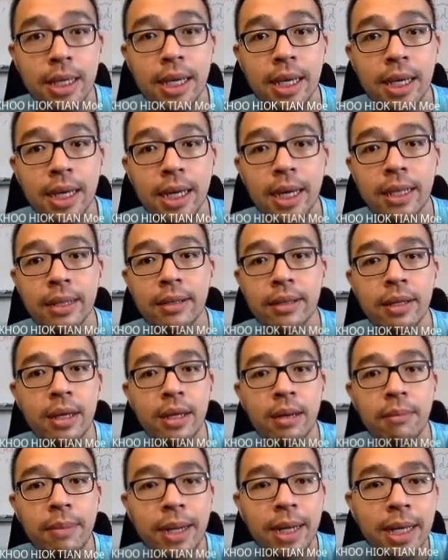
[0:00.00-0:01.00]
Kan?
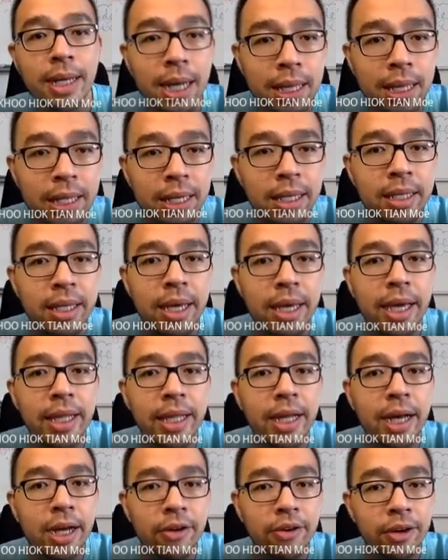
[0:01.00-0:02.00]
Manakala, the
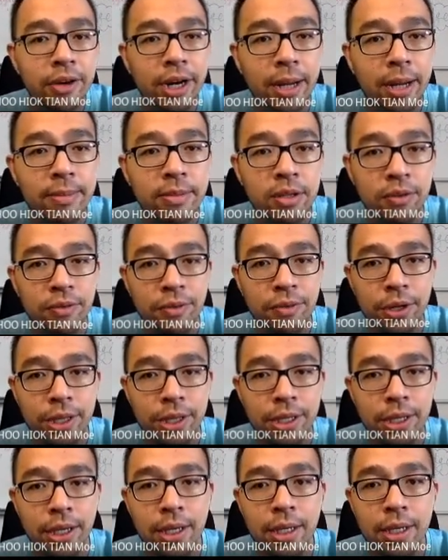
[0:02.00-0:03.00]
800 grams of
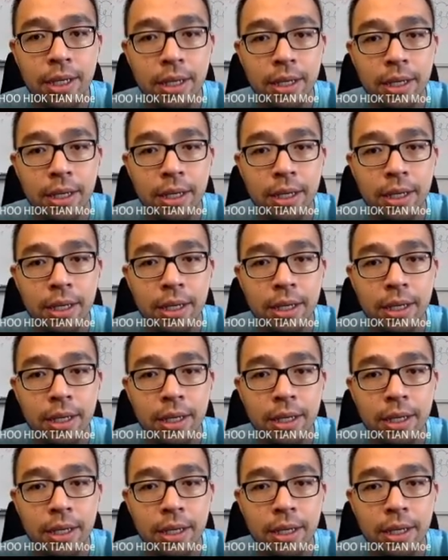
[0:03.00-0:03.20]
water,